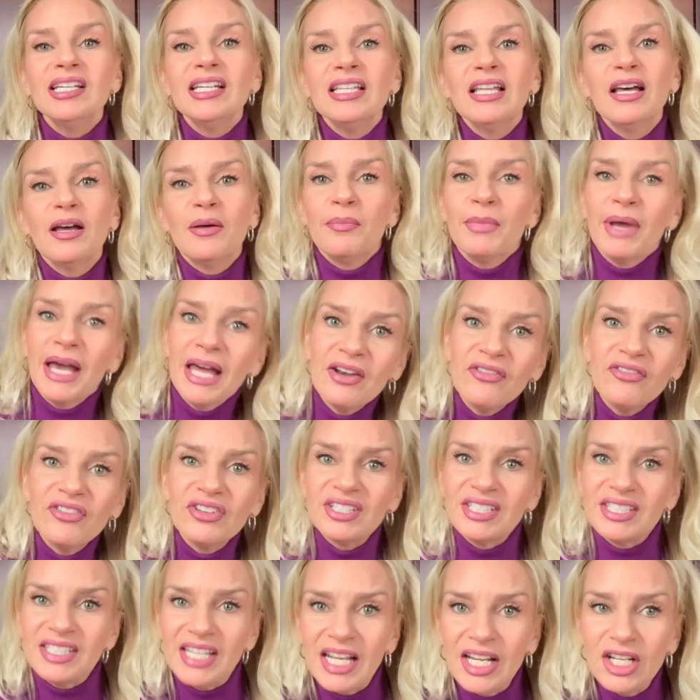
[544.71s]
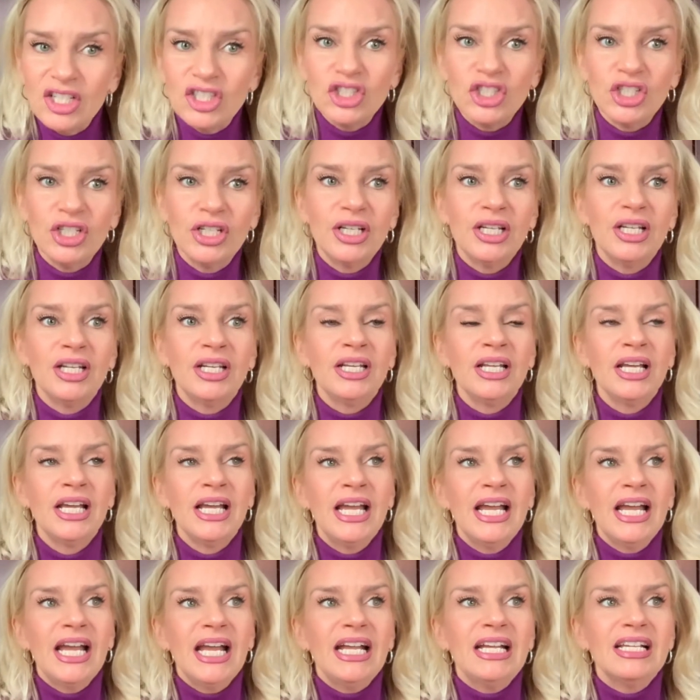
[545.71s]
that manifestation
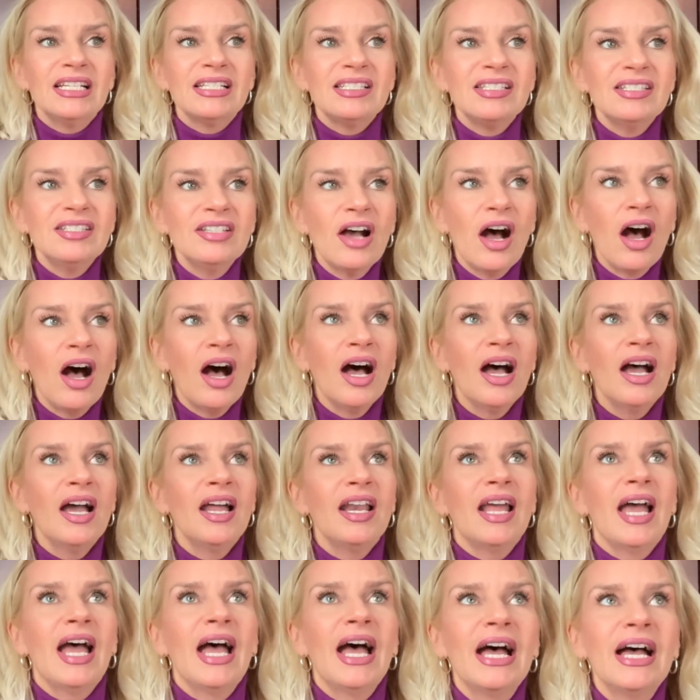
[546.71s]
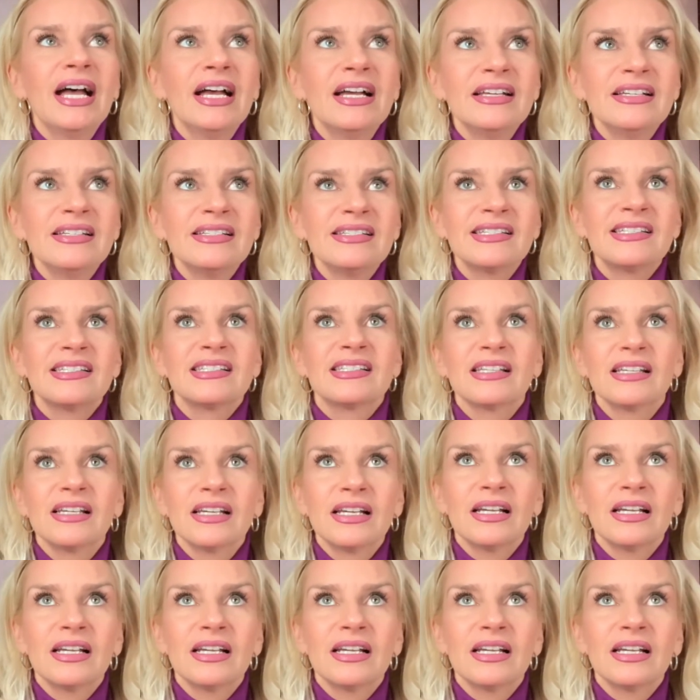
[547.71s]
is not as